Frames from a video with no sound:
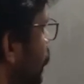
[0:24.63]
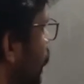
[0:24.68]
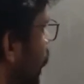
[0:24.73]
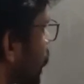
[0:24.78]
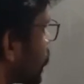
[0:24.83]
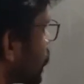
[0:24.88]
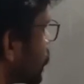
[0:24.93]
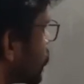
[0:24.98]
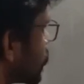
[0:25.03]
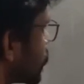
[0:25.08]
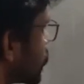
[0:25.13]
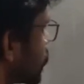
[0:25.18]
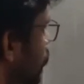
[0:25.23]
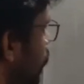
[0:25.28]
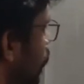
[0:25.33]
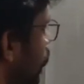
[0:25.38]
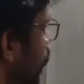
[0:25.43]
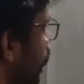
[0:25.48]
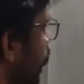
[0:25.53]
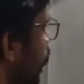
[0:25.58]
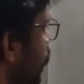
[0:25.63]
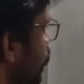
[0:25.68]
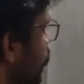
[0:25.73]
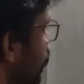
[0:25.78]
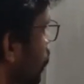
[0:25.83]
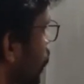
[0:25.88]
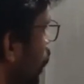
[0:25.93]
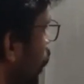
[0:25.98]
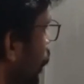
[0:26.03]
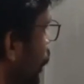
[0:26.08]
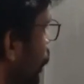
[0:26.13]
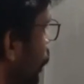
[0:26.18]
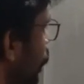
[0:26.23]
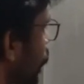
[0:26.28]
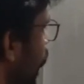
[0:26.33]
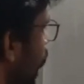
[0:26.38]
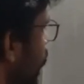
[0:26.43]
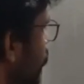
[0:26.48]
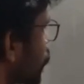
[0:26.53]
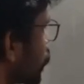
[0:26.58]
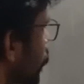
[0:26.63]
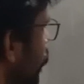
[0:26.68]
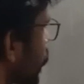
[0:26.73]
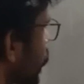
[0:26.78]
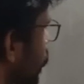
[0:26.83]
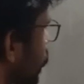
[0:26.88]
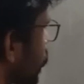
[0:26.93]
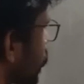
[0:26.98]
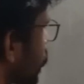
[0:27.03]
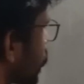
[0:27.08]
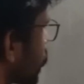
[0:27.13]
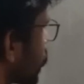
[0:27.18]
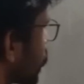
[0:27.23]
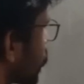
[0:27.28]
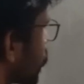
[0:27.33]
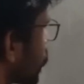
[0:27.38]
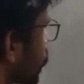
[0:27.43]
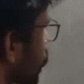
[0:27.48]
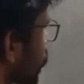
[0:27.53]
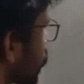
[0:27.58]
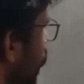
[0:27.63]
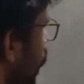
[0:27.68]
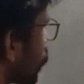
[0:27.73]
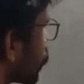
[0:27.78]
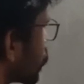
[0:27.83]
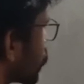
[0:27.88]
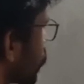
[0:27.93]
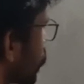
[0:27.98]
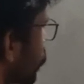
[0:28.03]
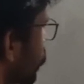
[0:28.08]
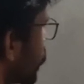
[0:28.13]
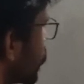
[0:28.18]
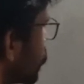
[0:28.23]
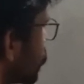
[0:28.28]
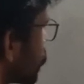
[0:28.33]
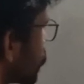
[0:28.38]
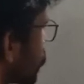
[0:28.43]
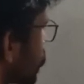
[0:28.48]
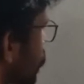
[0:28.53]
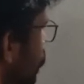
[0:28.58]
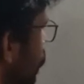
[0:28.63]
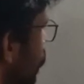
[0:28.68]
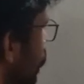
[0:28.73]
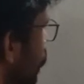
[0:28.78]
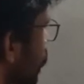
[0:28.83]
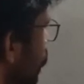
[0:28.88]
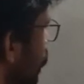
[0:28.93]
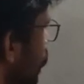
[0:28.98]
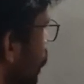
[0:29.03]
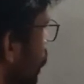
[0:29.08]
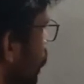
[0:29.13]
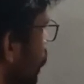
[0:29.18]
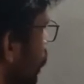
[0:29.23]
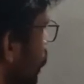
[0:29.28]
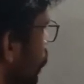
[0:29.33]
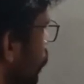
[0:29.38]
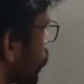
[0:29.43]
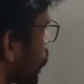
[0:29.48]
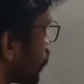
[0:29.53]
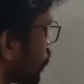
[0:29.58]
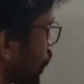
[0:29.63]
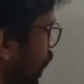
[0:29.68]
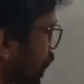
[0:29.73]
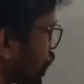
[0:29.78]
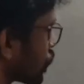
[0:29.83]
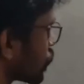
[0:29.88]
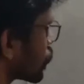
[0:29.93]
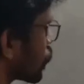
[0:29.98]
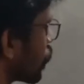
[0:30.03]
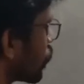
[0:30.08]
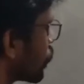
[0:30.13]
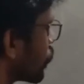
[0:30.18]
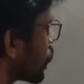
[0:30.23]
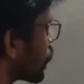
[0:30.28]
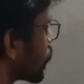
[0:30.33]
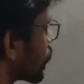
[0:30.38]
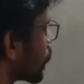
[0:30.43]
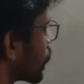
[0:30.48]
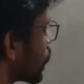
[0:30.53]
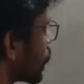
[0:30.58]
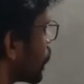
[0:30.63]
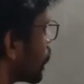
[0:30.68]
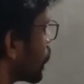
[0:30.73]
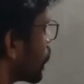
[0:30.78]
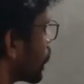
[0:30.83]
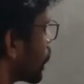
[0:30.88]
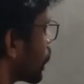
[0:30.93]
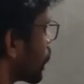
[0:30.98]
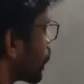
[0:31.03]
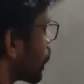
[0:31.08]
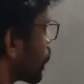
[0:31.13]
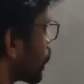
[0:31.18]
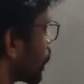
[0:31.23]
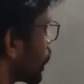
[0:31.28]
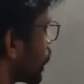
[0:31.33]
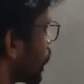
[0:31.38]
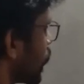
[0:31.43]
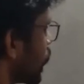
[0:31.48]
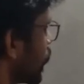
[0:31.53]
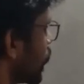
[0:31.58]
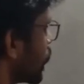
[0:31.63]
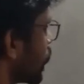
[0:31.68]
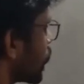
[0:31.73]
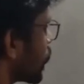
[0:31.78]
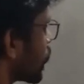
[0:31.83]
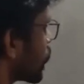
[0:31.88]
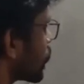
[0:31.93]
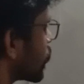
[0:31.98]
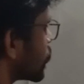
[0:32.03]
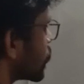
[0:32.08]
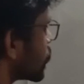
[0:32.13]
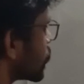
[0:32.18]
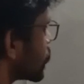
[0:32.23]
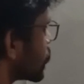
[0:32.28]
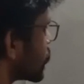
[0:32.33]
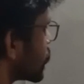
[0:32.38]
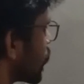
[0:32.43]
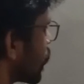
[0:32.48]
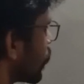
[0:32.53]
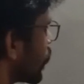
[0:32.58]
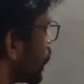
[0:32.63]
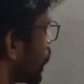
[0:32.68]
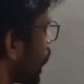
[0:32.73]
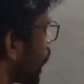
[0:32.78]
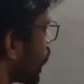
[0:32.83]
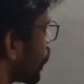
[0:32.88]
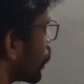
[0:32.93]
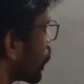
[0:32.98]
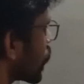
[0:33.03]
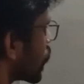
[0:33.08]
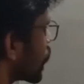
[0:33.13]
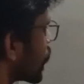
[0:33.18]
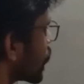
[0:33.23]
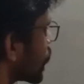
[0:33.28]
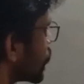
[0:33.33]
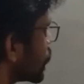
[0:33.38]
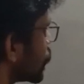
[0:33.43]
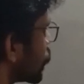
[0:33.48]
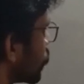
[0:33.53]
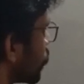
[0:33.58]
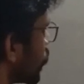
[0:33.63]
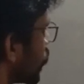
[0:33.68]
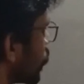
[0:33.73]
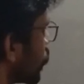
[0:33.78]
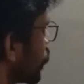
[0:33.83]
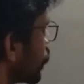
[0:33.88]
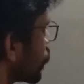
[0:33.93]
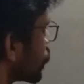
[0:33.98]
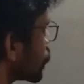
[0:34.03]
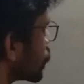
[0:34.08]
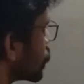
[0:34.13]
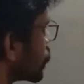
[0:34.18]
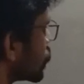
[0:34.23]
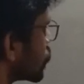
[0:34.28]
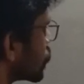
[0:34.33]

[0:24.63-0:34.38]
that is deployed on Azure Cloud Service from Microsoft in 7A100 GPU